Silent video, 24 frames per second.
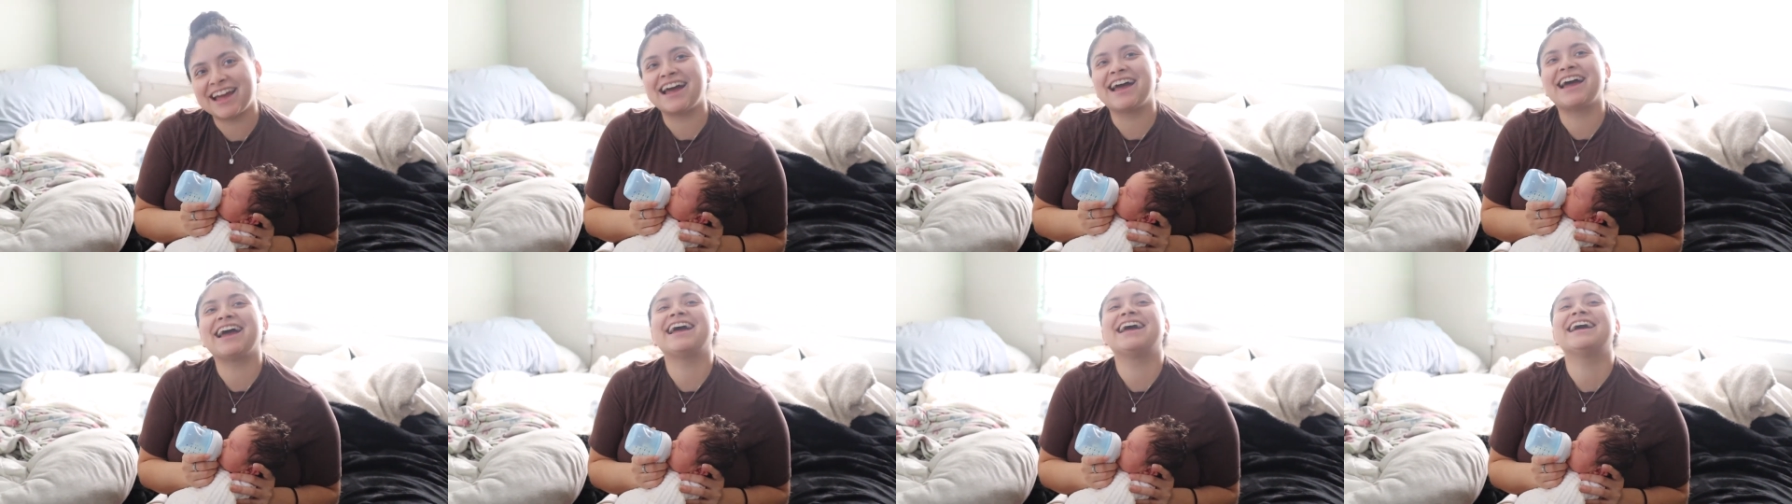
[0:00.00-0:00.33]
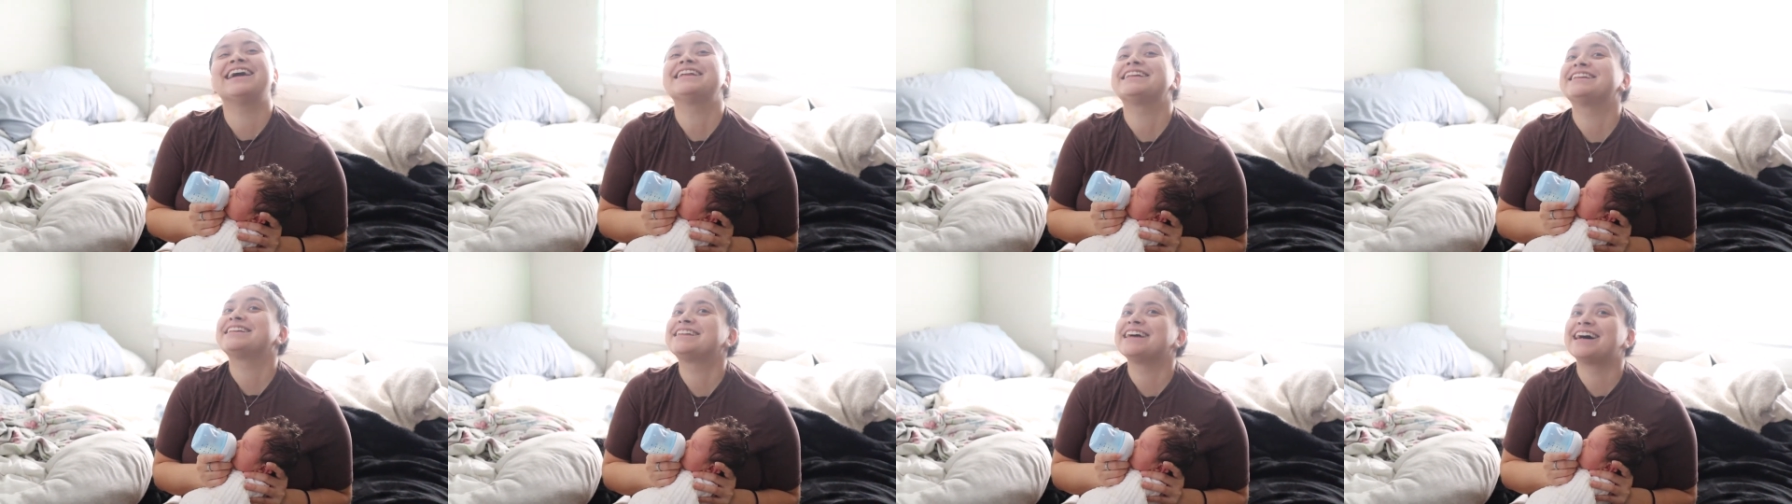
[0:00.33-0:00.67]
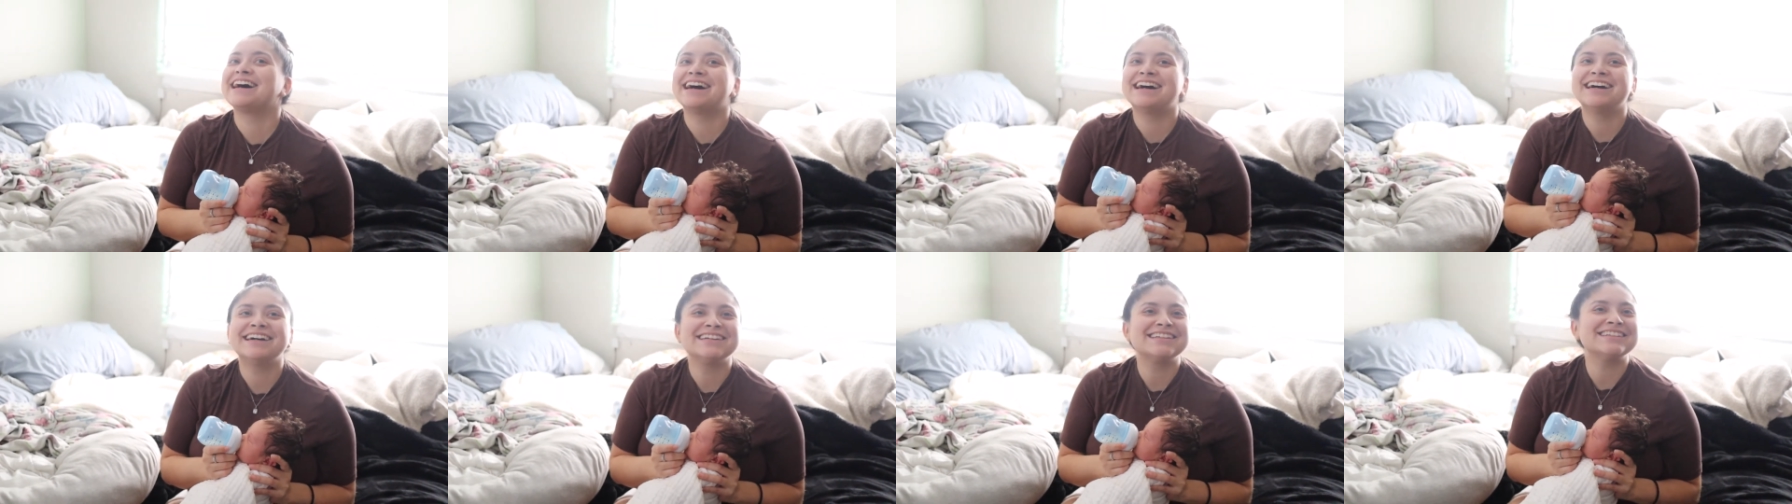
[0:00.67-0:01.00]
it
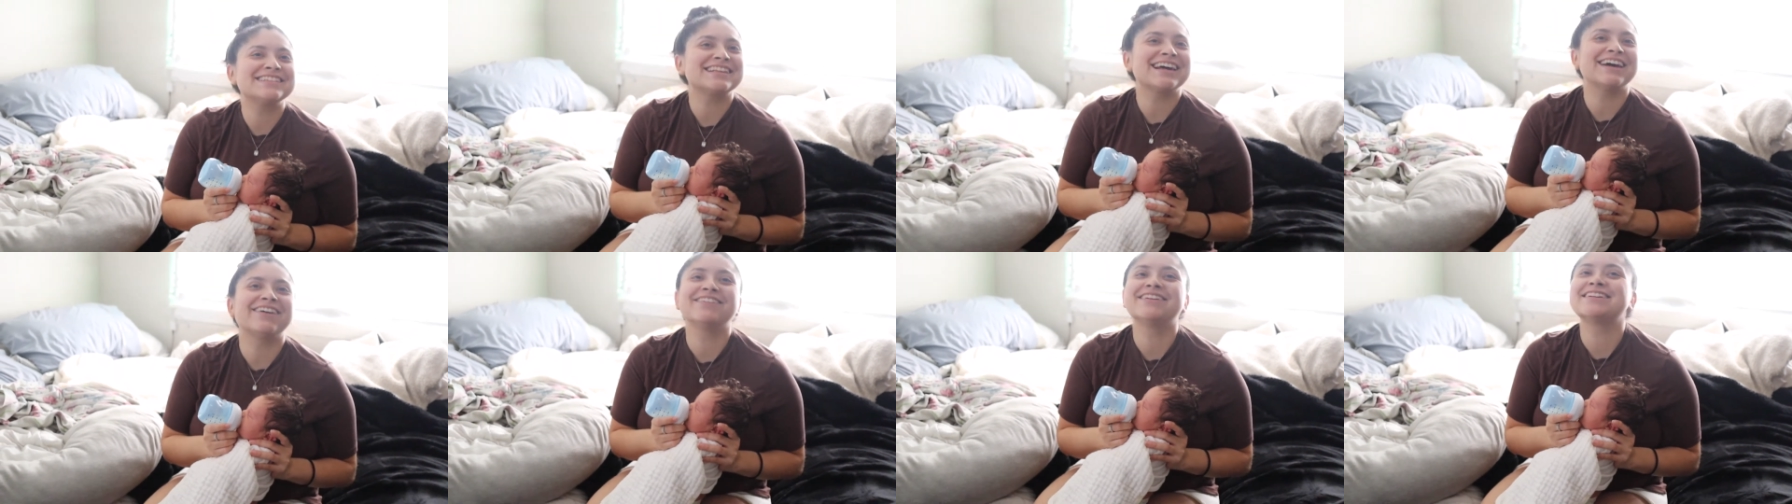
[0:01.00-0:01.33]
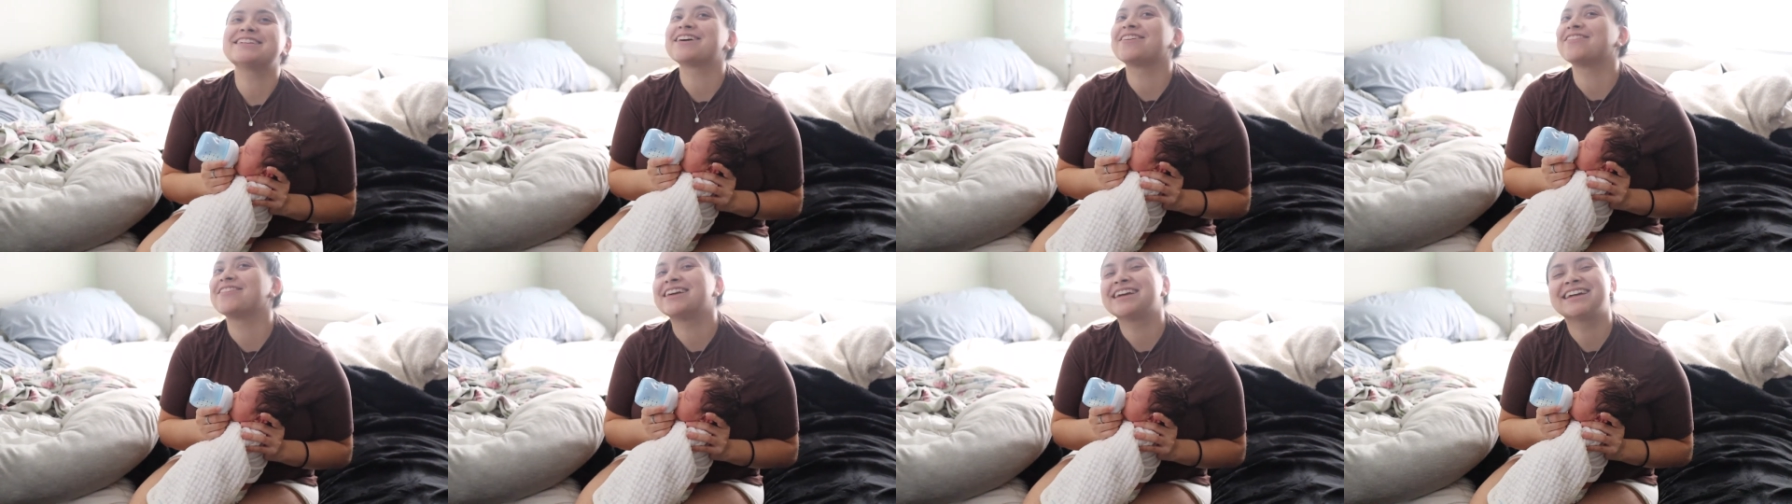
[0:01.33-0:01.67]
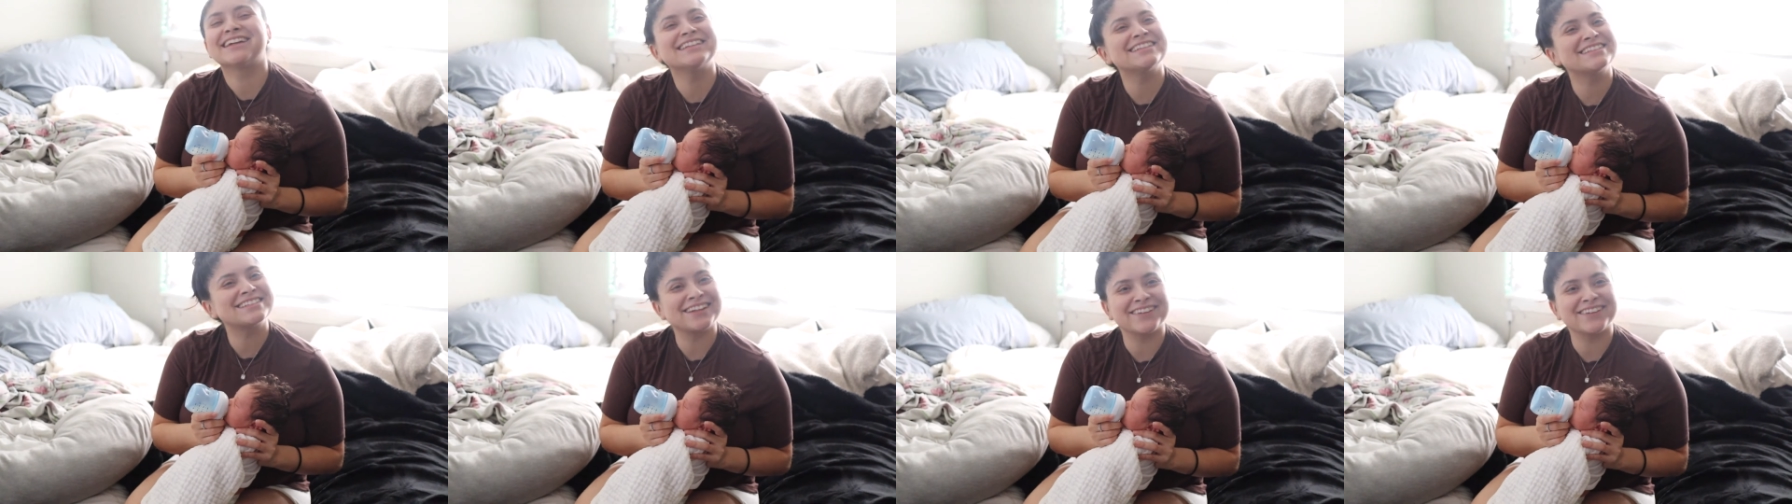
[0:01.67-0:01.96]
does. Every time we eat